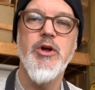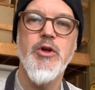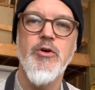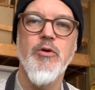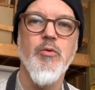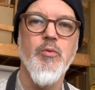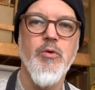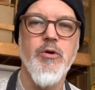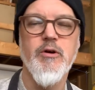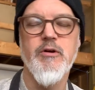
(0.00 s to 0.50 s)

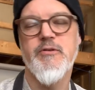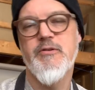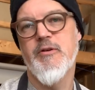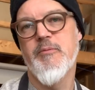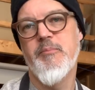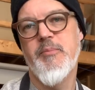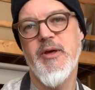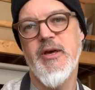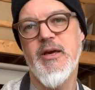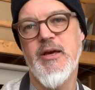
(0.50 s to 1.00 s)
your work to
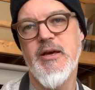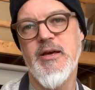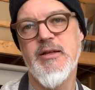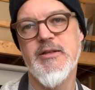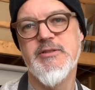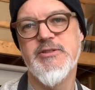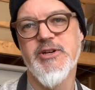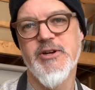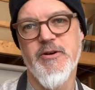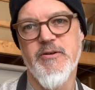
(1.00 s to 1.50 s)

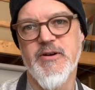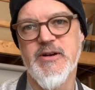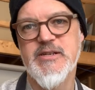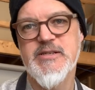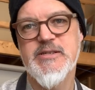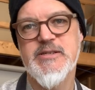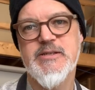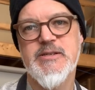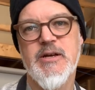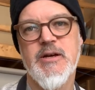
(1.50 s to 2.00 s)
be
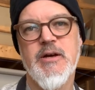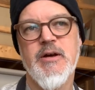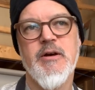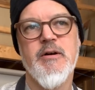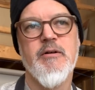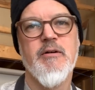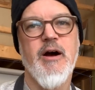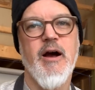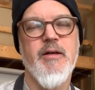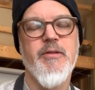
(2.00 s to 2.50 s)
generous,
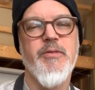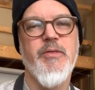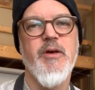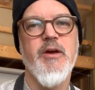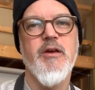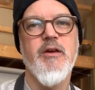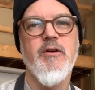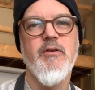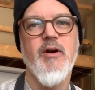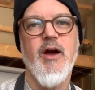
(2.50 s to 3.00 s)
I
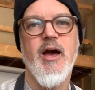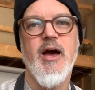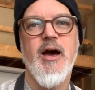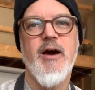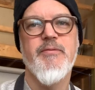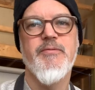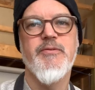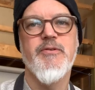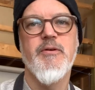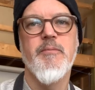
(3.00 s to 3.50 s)
think you
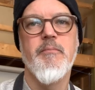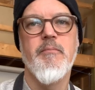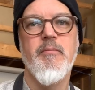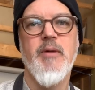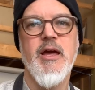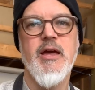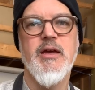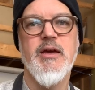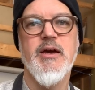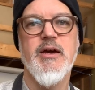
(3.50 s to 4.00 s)
have to
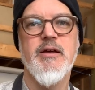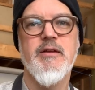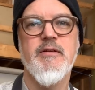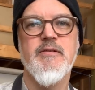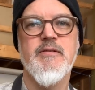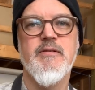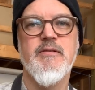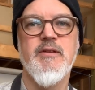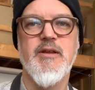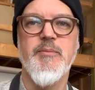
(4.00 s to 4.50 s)
make
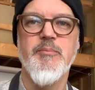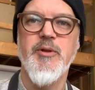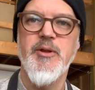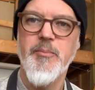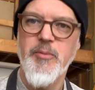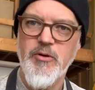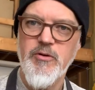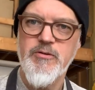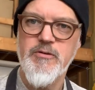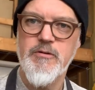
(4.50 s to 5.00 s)
it deeply
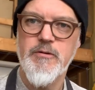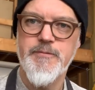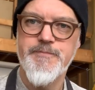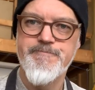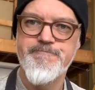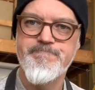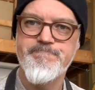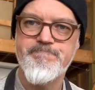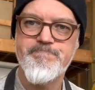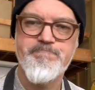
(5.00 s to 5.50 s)
personal.
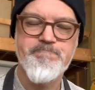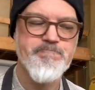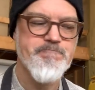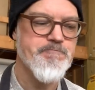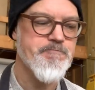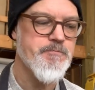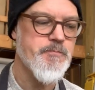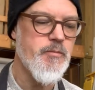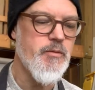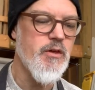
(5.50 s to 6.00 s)

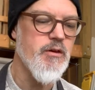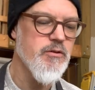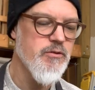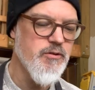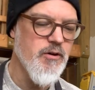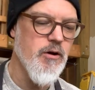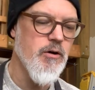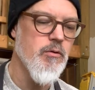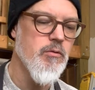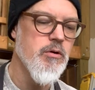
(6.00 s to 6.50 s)

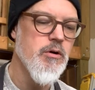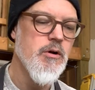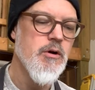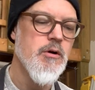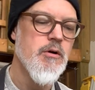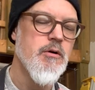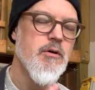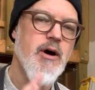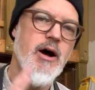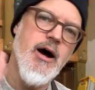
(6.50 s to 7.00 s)
So
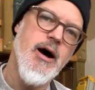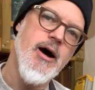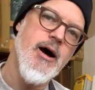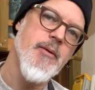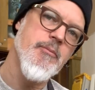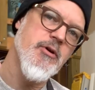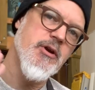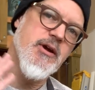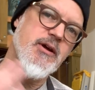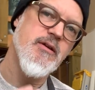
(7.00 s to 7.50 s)

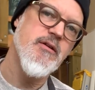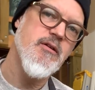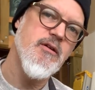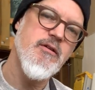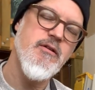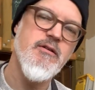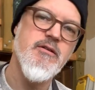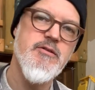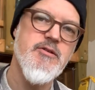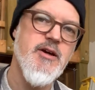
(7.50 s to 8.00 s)
I'm going to
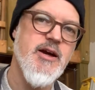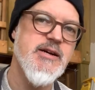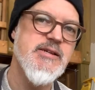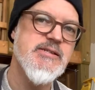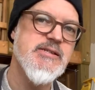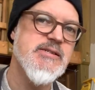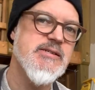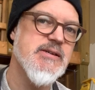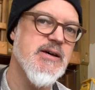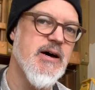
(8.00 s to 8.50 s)
continue to
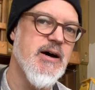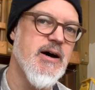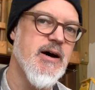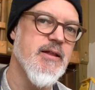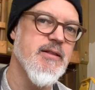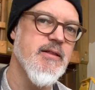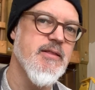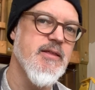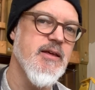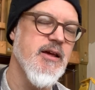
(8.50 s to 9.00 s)
chase
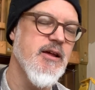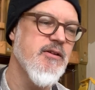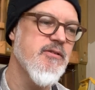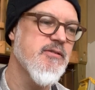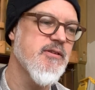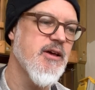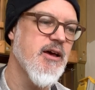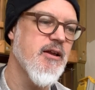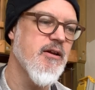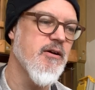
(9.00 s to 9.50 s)
the
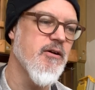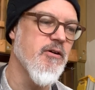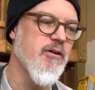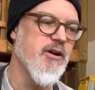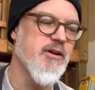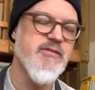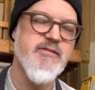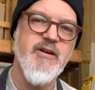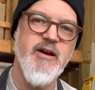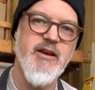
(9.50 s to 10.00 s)
things that are
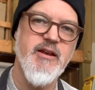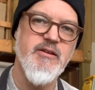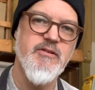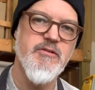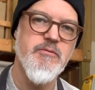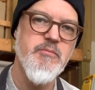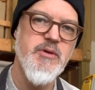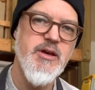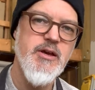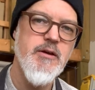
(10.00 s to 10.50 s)
exciting
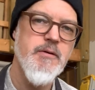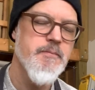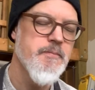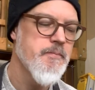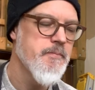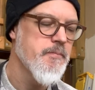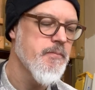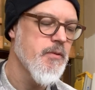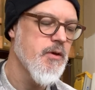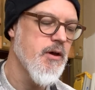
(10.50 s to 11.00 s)
to me,
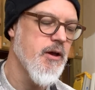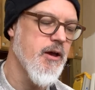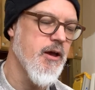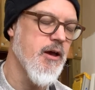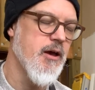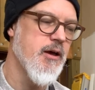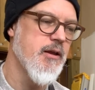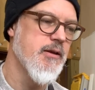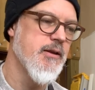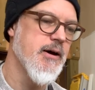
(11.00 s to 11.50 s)

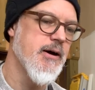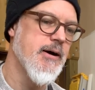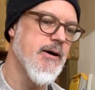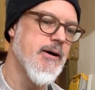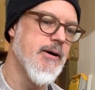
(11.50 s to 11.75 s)
and